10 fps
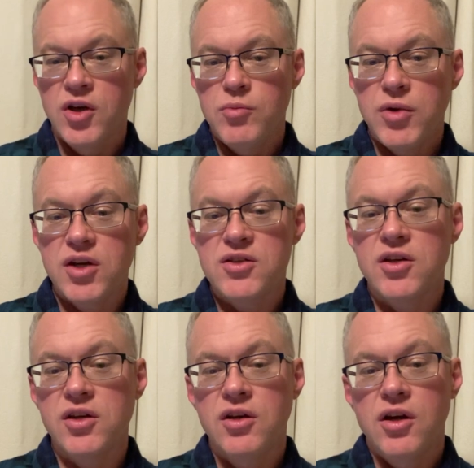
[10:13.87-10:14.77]
because
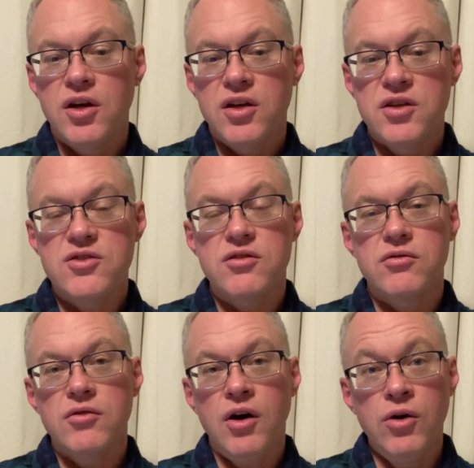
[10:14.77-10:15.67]
he is
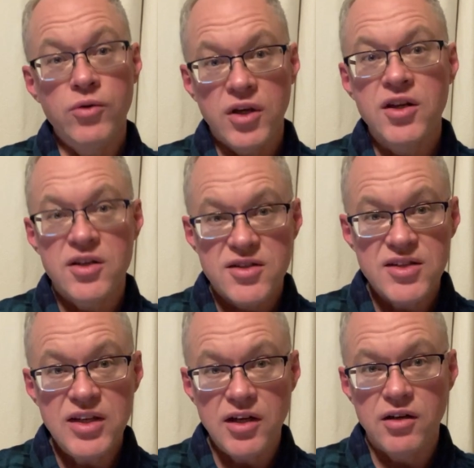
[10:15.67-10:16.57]
owning his
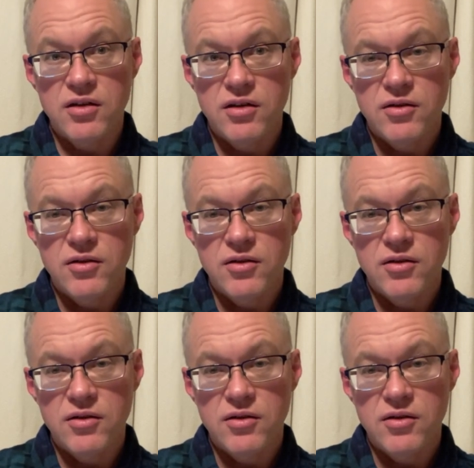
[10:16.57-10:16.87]
sin.